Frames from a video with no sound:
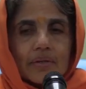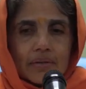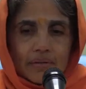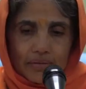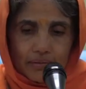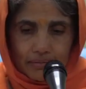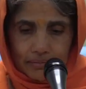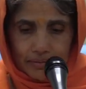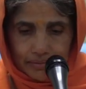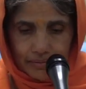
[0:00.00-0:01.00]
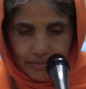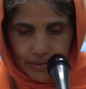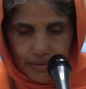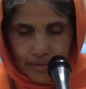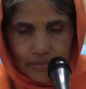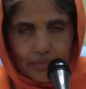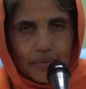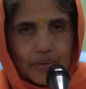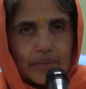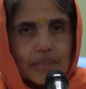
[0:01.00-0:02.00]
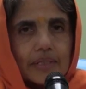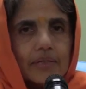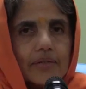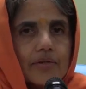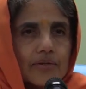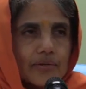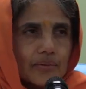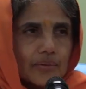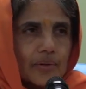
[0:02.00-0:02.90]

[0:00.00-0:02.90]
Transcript: So this is an important issue.